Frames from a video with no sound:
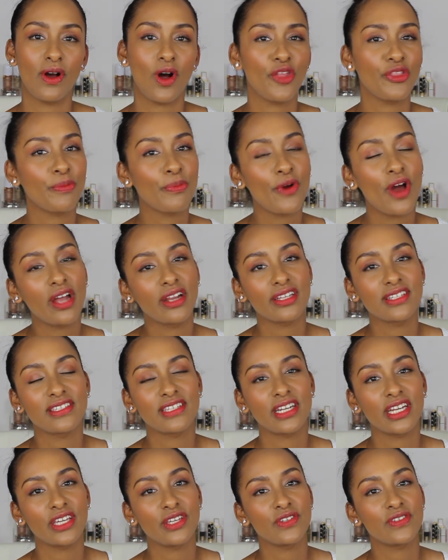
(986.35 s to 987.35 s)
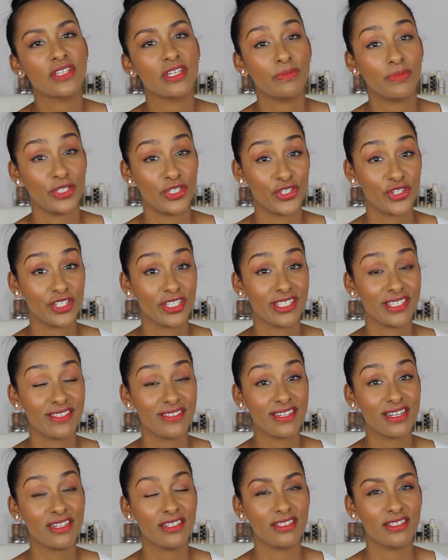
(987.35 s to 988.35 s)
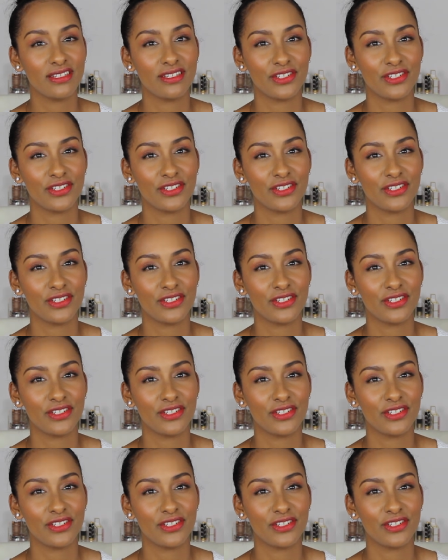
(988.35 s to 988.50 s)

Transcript: All the products that I use I'll be sure to list down in the